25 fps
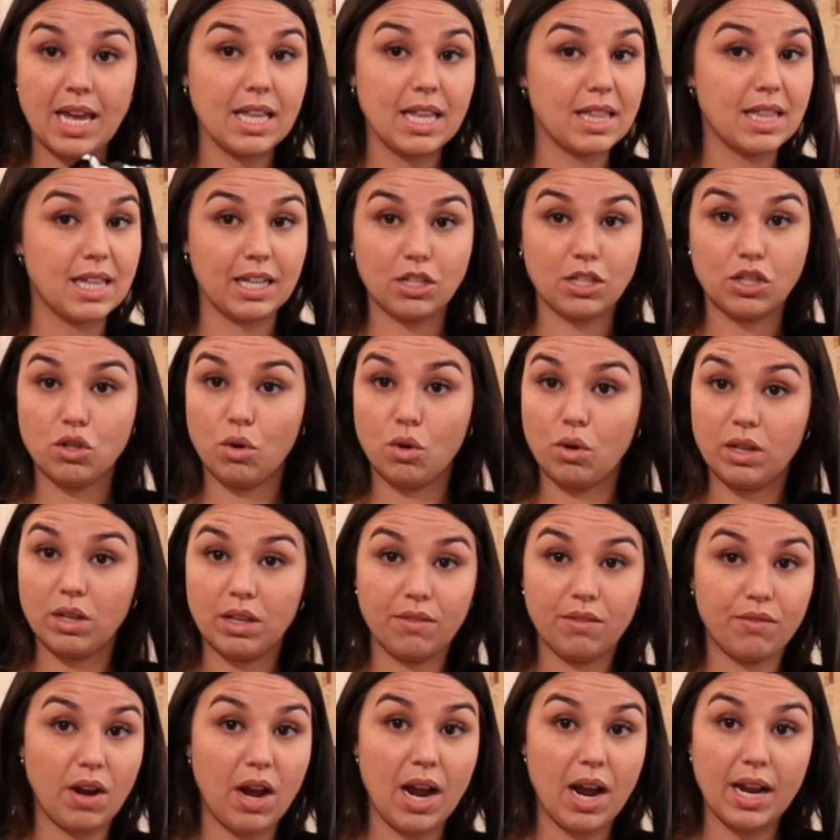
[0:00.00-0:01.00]
That's totally
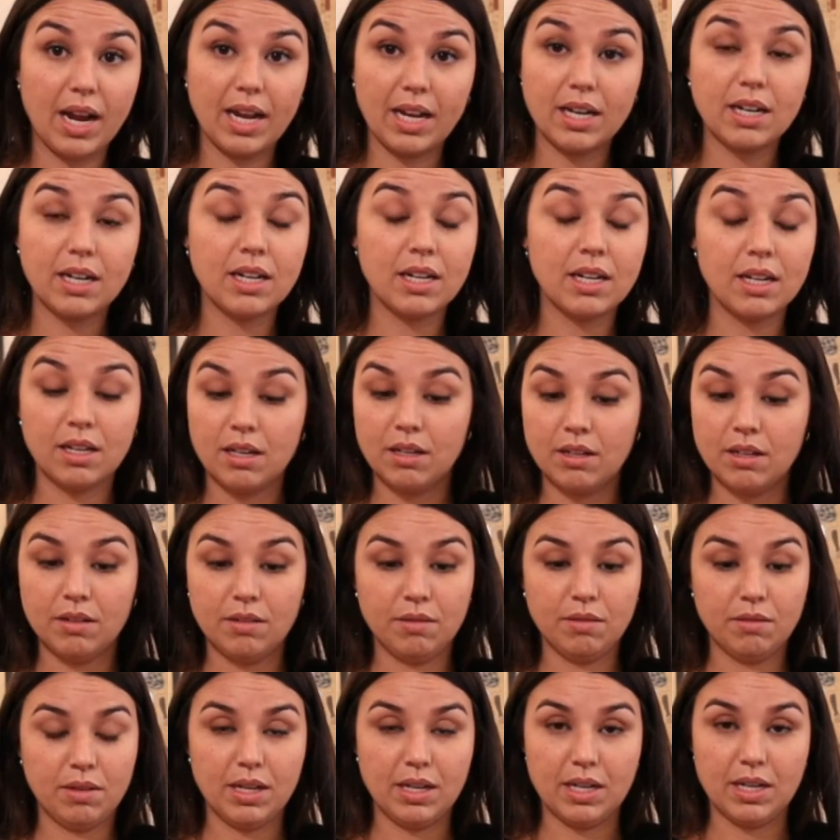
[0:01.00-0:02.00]
fine.
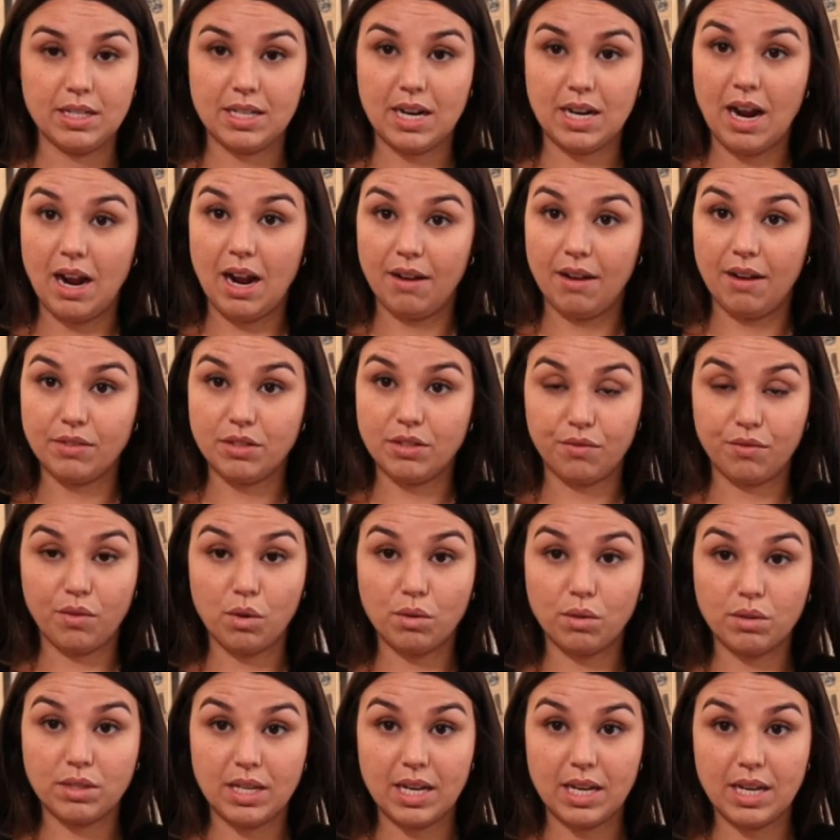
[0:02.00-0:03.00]
It doesn't have to fold
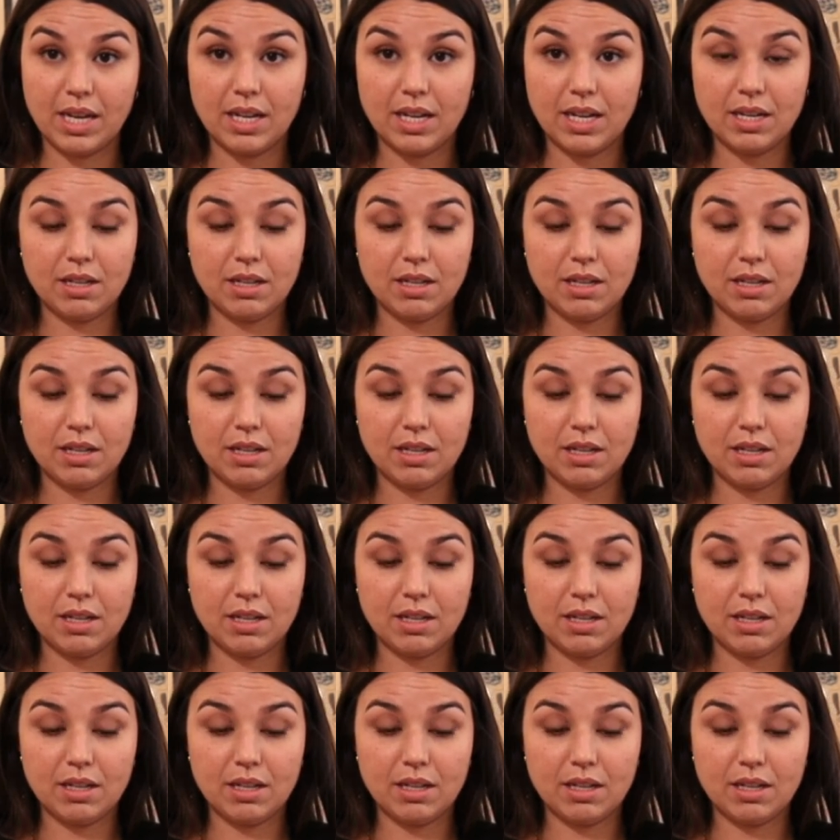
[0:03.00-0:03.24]
in.